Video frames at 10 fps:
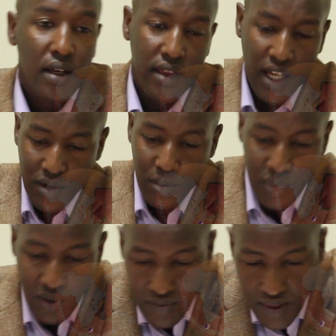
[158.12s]
Thank you,
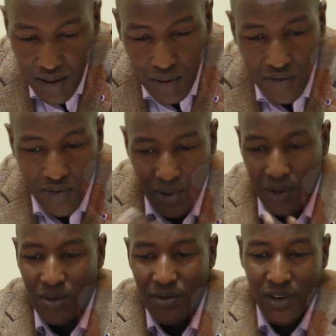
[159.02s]
Prof. Thank you
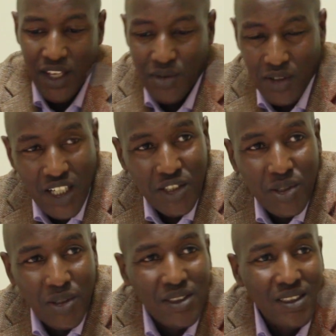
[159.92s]
for the
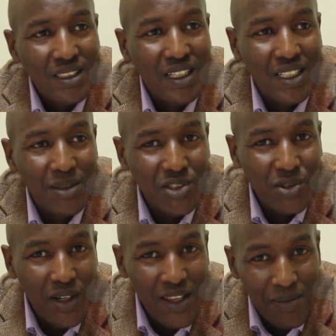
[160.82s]
introduction, and I'm
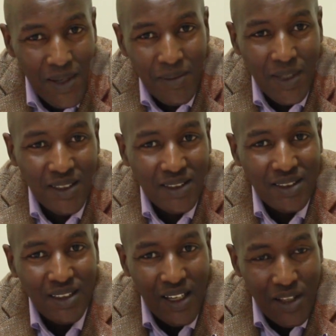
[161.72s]
sure the
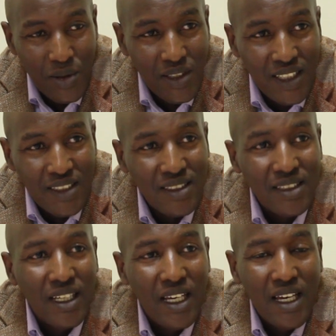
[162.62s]
members, the audience,
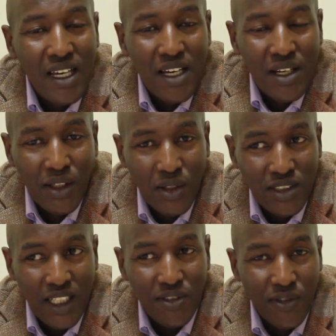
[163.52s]
those
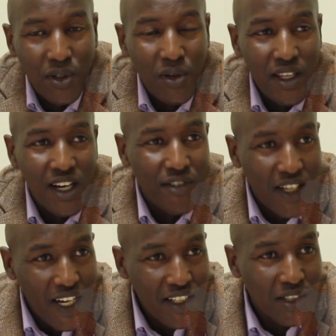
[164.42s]
that follow the
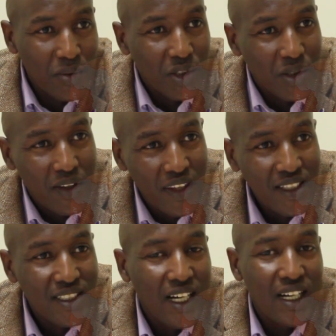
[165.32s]
Africa Integration
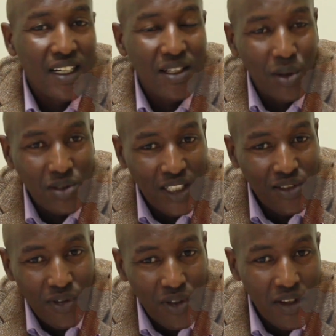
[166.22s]
Think Tank, those that
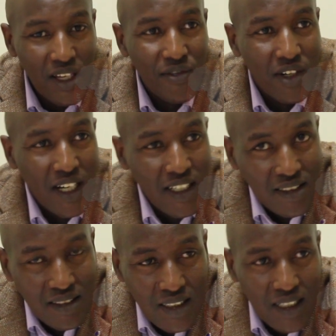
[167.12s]
follow the
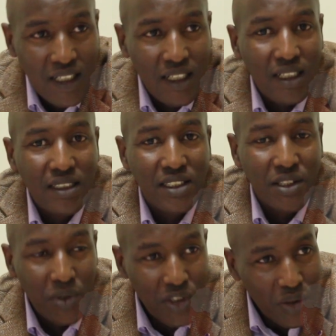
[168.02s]
African
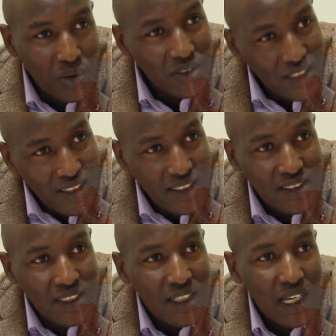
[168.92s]
Integration News
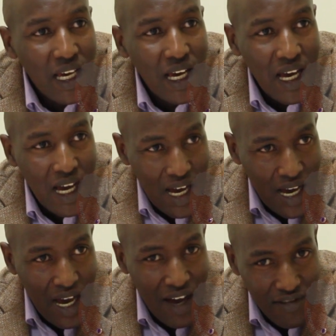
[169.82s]
Agency
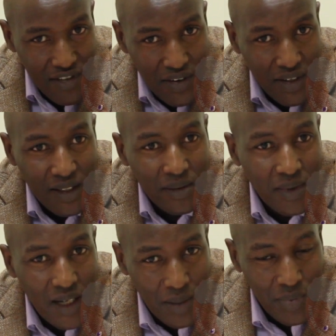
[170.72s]
are very
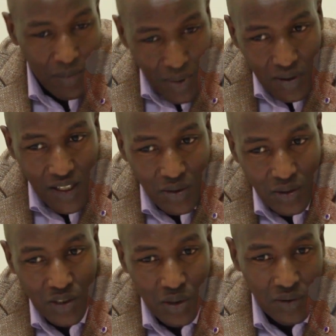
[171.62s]
happy about the
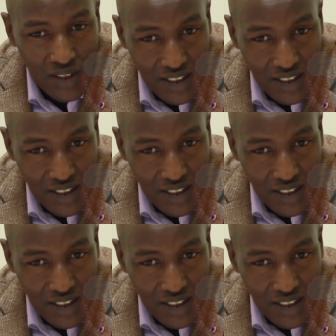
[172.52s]
introduction we